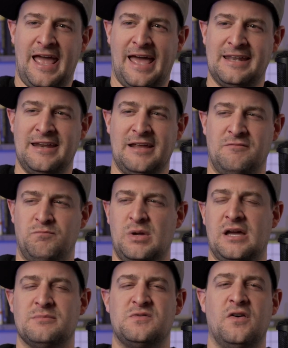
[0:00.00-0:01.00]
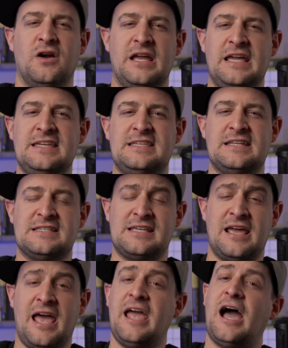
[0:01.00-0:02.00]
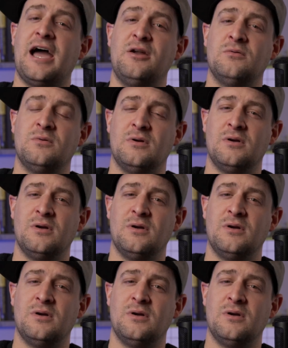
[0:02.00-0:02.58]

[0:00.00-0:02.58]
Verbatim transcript: and it becomes very easy to say hey i don't